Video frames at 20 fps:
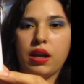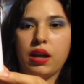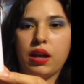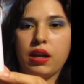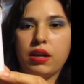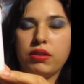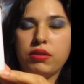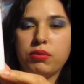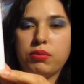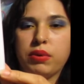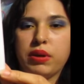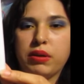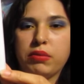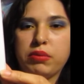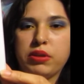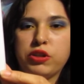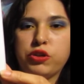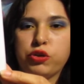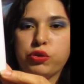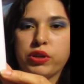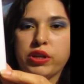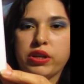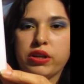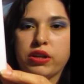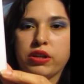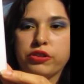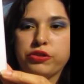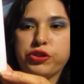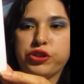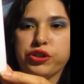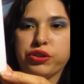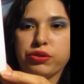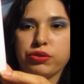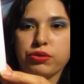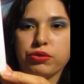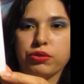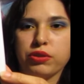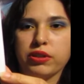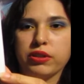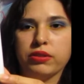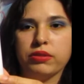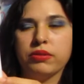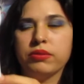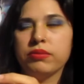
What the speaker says: and the way we treat our children.